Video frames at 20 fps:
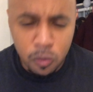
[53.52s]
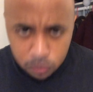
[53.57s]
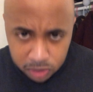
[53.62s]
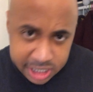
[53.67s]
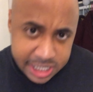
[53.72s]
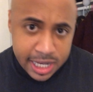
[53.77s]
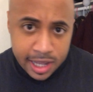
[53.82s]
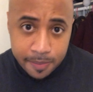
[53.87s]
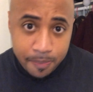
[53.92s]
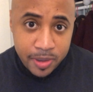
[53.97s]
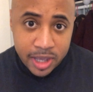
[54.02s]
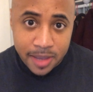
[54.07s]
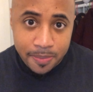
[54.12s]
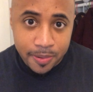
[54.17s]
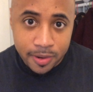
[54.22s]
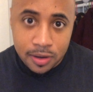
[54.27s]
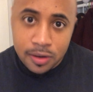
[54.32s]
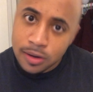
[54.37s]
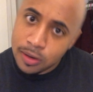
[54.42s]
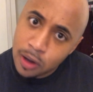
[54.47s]
What's up,
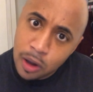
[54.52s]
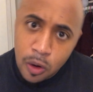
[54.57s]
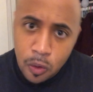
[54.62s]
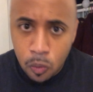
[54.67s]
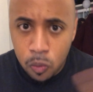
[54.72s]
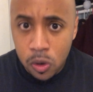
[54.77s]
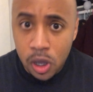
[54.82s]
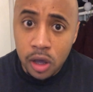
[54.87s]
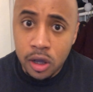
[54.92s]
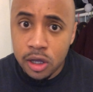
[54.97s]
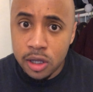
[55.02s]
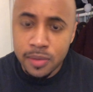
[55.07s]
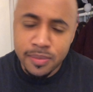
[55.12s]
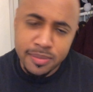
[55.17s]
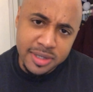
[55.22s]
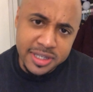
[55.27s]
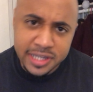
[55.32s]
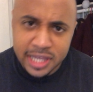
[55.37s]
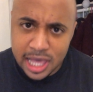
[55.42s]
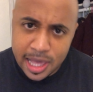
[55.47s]
people?
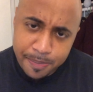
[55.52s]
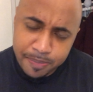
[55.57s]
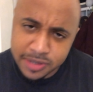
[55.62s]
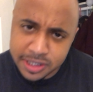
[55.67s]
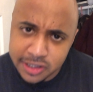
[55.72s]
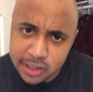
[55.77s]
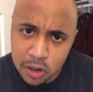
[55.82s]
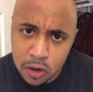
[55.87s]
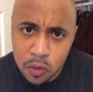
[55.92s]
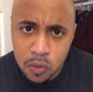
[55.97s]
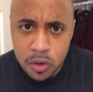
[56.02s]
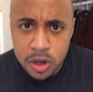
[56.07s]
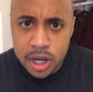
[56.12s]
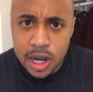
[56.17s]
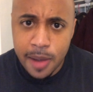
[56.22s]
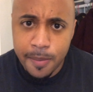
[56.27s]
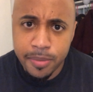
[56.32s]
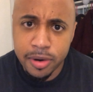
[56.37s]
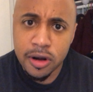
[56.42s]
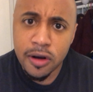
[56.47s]
Welcome to episode
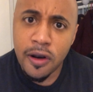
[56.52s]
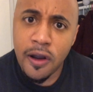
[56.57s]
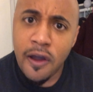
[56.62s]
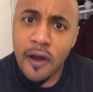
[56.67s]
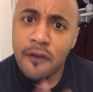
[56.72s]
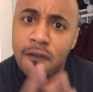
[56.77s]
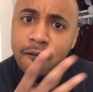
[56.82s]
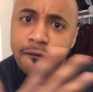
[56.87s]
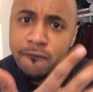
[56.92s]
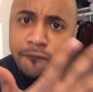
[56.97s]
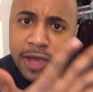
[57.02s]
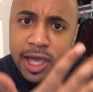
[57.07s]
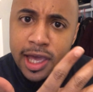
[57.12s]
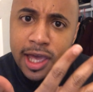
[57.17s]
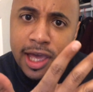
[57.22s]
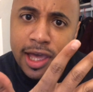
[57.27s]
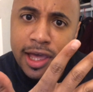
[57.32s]
number 50.